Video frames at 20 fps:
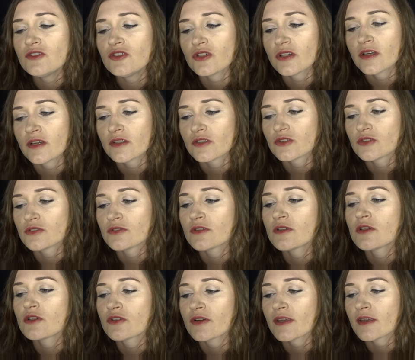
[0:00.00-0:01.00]
Church from
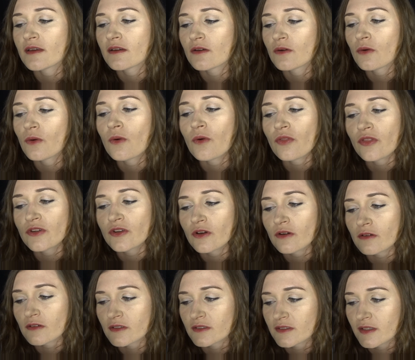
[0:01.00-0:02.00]
Greek
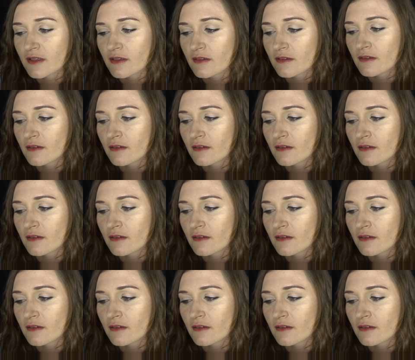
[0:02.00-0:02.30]
Orthodoxy,